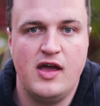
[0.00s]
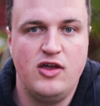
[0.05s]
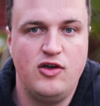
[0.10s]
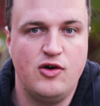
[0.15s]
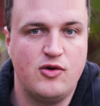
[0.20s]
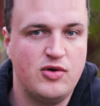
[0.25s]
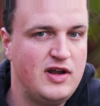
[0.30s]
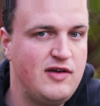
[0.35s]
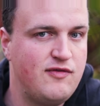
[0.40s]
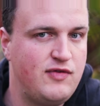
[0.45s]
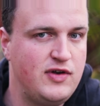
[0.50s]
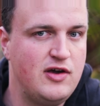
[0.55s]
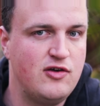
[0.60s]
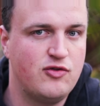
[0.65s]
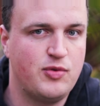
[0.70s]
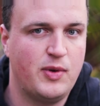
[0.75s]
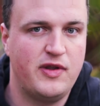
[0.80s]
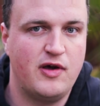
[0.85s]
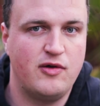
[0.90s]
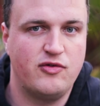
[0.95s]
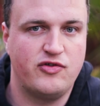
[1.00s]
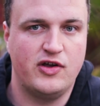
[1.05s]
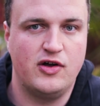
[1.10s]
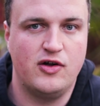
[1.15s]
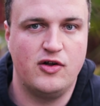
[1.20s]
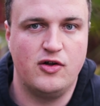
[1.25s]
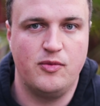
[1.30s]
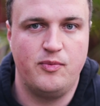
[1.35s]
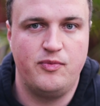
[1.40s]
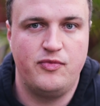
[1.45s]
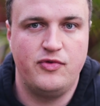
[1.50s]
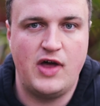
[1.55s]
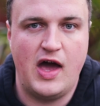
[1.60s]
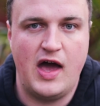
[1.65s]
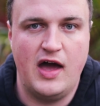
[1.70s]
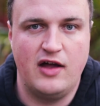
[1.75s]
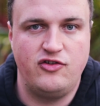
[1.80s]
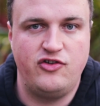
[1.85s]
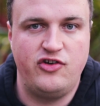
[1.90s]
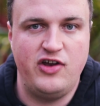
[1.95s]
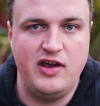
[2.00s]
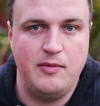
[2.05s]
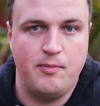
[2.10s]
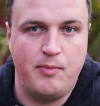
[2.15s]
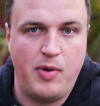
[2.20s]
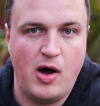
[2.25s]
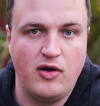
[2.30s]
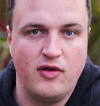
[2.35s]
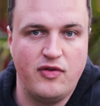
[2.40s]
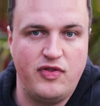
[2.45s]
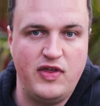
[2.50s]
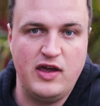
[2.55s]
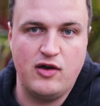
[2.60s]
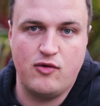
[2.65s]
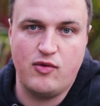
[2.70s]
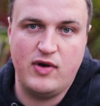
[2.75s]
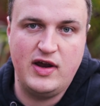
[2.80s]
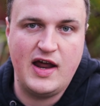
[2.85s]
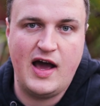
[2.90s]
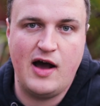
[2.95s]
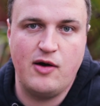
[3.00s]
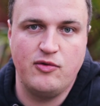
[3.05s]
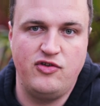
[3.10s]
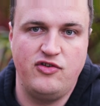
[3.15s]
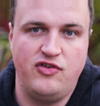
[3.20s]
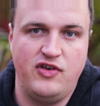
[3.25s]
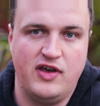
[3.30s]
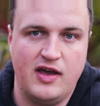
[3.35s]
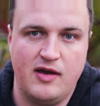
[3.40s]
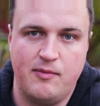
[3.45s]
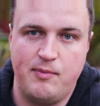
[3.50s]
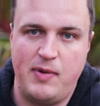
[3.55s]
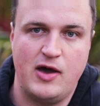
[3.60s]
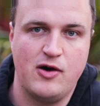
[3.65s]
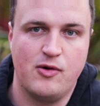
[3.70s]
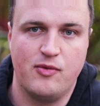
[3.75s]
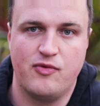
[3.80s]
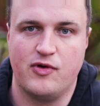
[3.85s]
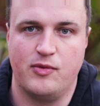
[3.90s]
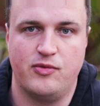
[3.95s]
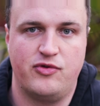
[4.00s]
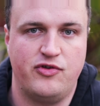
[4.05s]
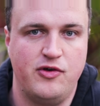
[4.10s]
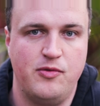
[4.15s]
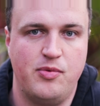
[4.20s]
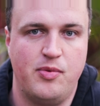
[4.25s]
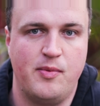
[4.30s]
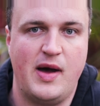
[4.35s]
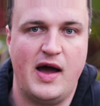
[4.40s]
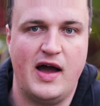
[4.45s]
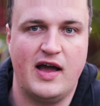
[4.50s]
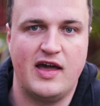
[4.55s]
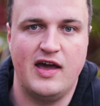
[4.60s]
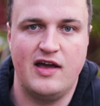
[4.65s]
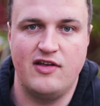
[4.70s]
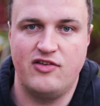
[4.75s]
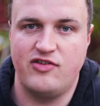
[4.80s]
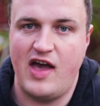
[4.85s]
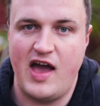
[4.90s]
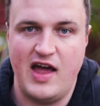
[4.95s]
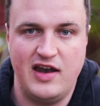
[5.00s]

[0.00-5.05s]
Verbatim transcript: You could even use one of those little cheap polythene greenhouses you can pick up from supermarkets.